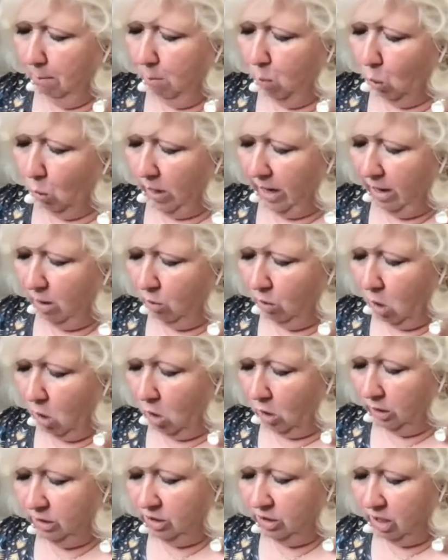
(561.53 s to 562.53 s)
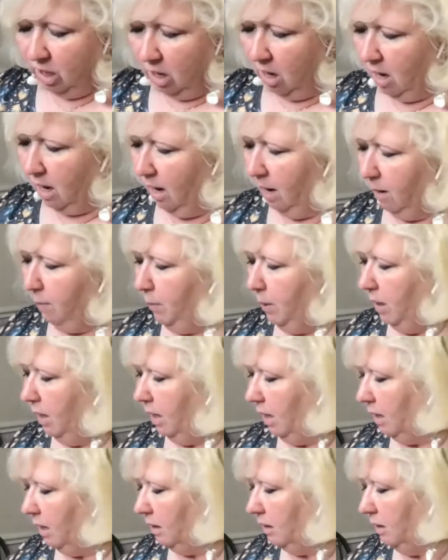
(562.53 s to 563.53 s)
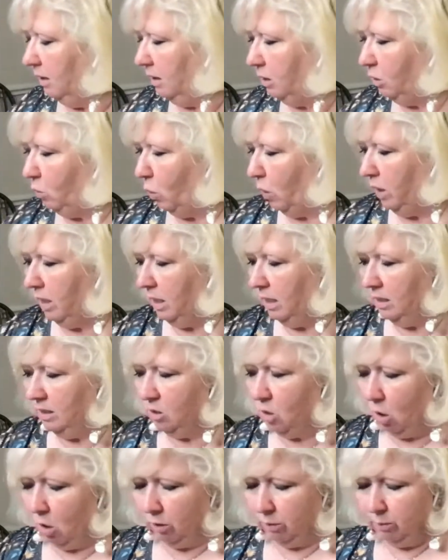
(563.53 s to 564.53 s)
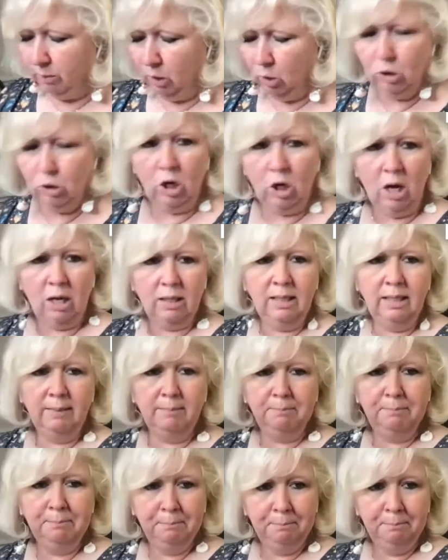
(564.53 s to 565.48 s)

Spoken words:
brown on top, and this one is called milk chocolate.